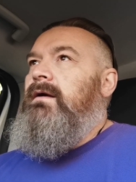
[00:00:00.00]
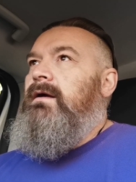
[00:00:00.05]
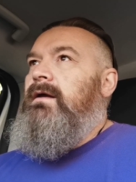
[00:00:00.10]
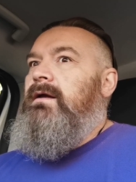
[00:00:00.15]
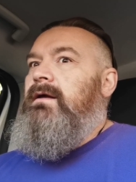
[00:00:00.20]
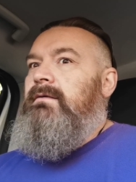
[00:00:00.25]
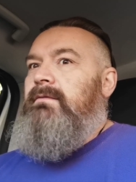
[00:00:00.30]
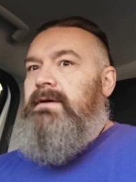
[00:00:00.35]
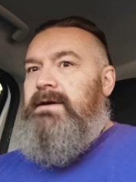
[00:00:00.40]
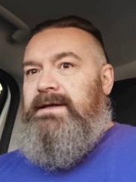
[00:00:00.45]
I don't
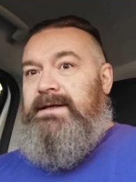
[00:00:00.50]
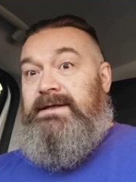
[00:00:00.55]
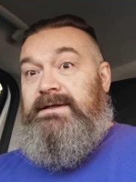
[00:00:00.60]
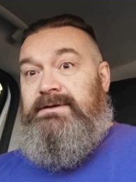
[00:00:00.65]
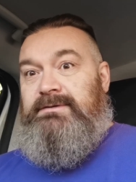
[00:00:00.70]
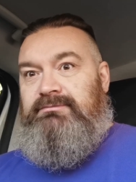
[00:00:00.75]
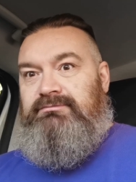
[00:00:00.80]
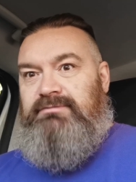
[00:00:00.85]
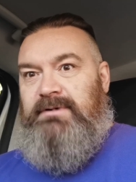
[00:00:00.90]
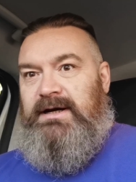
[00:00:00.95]
know, need
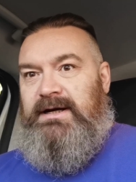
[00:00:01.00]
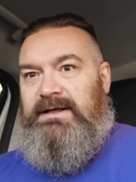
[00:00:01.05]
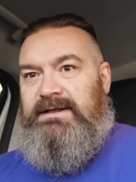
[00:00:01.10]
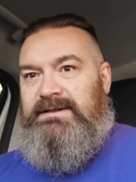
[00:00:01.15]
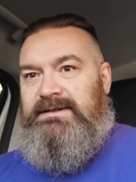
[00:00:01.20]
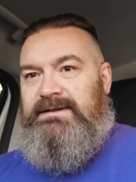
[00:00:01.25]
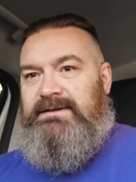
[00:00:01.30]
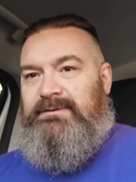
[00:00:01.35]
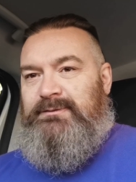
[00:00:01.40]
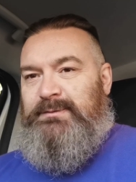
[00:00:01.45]
to
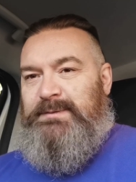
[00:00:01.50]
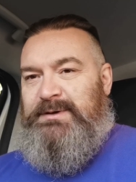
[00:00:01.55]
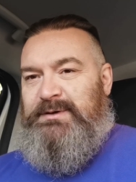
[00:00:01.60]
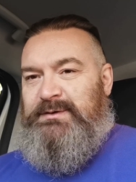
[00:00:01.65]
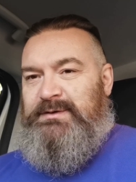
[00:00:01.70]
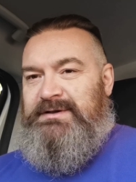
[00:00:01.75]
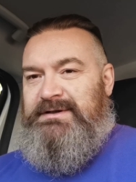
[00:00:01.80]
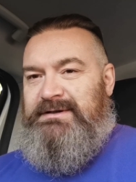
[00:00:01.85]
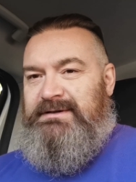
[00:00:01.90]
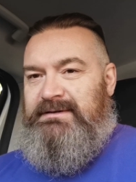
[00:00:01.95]
rest
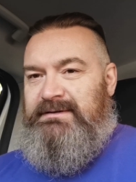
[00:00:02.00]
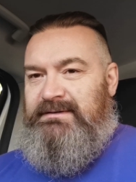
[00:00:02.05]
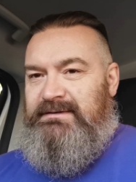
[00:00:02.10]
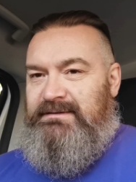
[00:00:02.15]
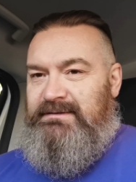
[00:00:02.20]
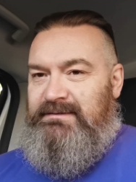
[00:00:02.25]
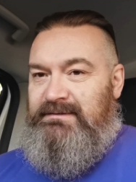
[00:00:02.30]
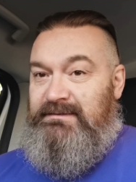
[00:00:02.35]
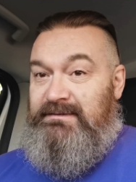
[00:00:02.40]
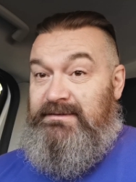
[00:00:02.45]
almost
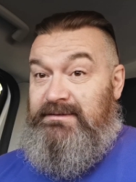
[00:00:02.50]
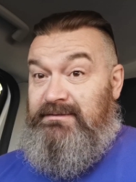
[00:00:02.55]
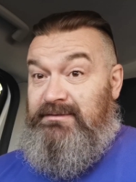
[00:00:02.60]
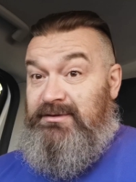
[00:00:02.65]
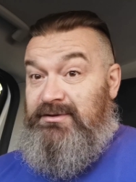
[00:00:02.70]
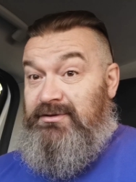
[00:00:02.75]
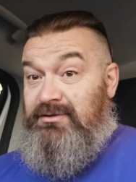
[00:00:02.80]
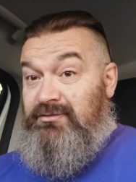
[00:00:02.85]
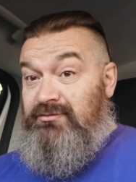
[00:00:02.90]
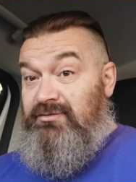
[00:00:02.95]
to a
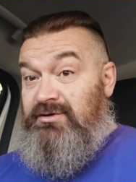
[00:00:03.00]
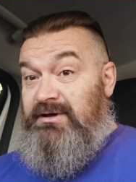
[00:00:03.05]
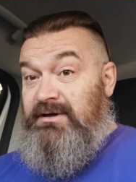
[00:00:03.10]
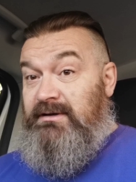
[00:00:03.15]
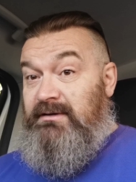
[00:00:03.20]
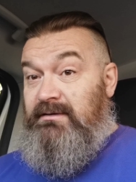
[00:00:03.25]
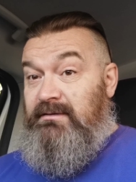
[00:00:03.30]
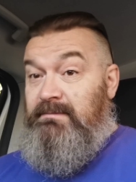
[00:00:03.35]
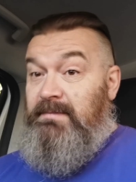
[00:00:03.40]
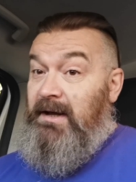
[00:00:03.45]
degree,
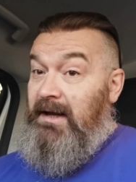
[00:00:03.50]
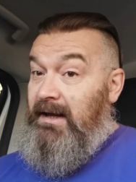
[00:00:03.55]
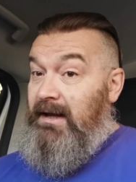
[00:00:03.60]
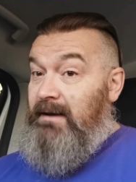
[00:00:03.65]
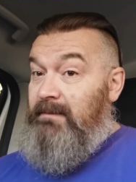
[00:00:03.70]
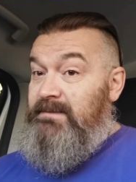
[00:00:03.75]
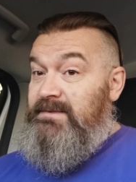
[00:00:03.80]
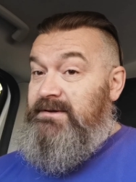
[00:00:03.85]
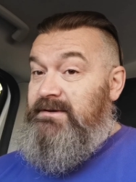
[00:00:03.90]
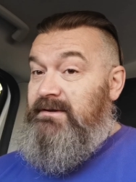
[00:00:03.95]

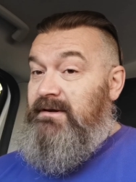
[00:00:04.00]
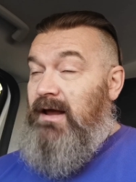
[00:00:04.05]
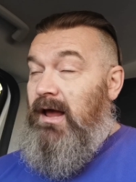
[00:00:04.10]
perhaps.